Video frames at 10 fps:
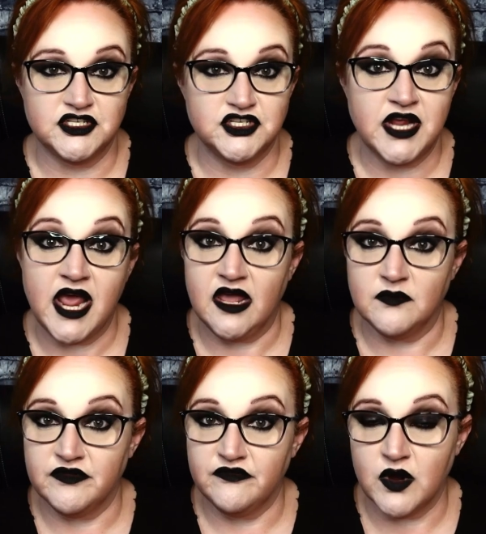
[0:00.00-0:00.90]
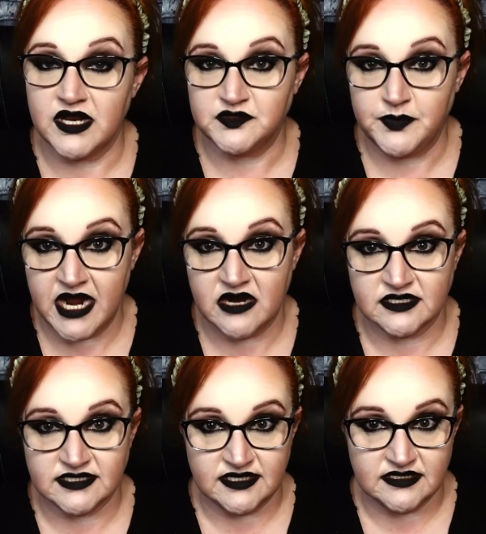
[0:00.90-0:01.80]
and shame of what his
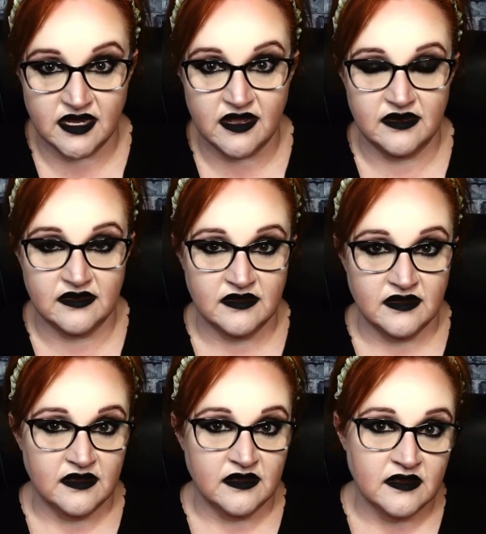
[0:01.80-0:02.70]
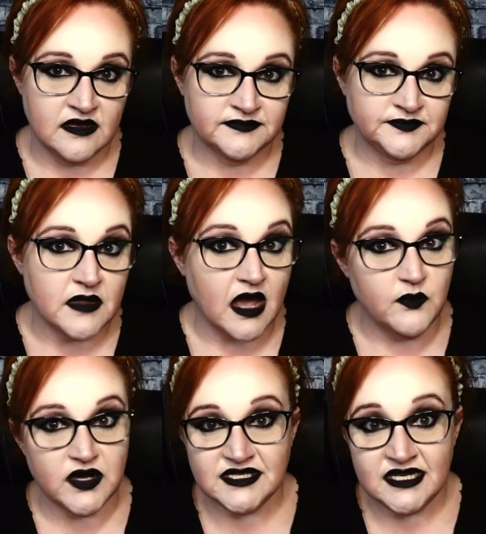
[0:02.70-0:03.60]
parents had done. I
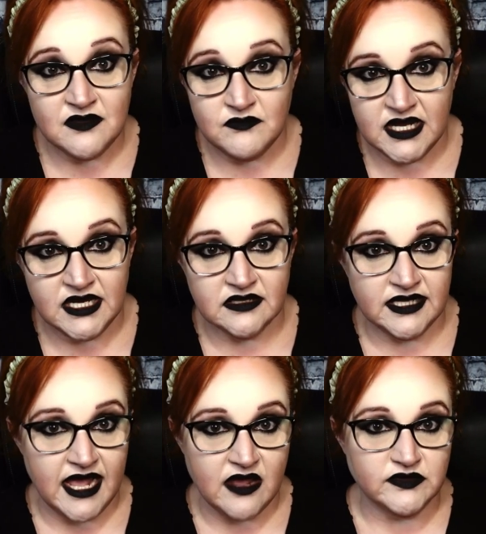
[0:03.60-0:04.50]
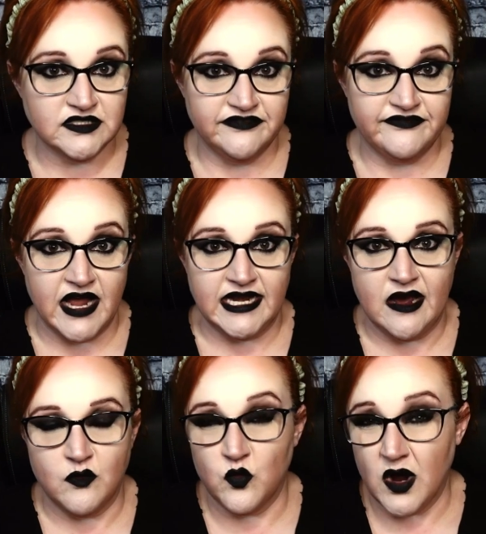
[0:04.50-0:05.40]
wasn't immediately able to find
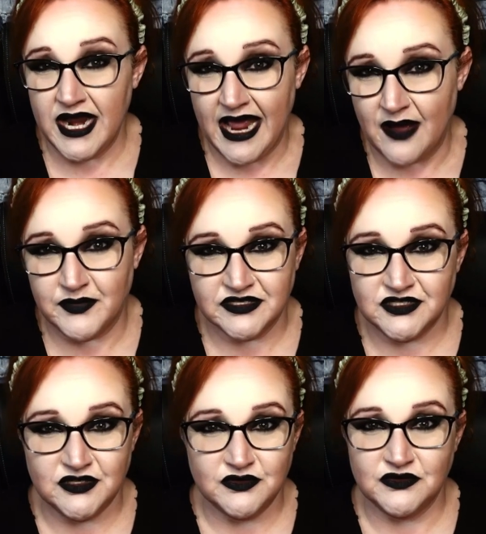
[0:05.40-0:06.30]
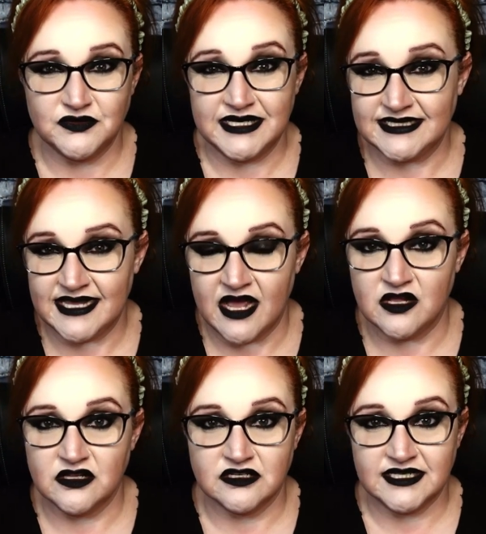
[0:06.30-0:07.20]
out what happened to
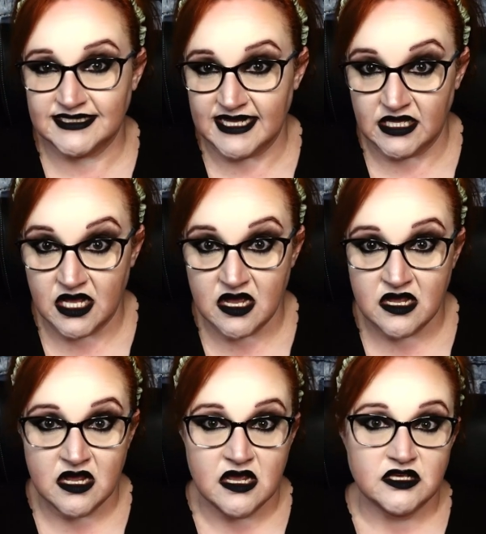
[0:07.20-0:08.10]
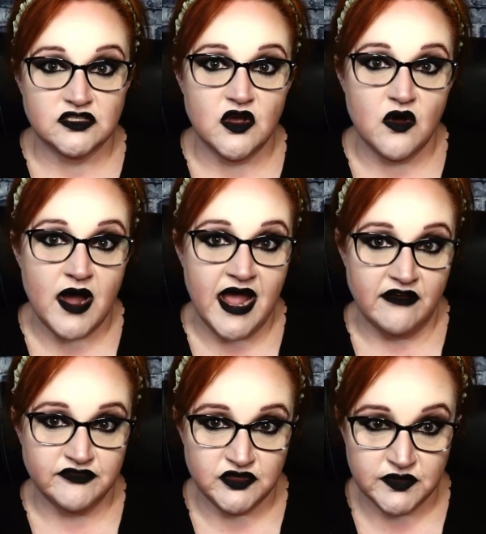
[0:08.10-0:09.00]
Giselle or Gisella, so I
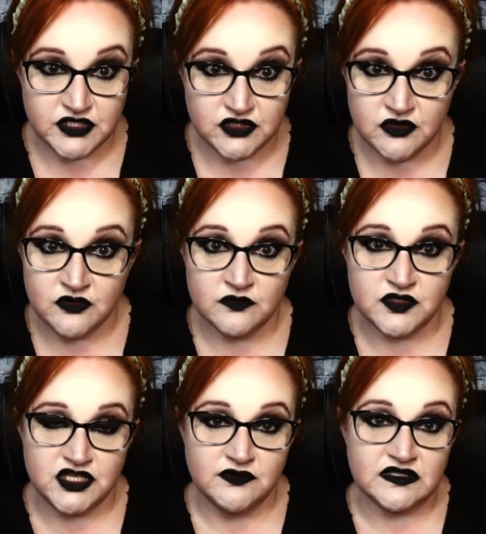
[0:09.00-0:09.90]
have to assume she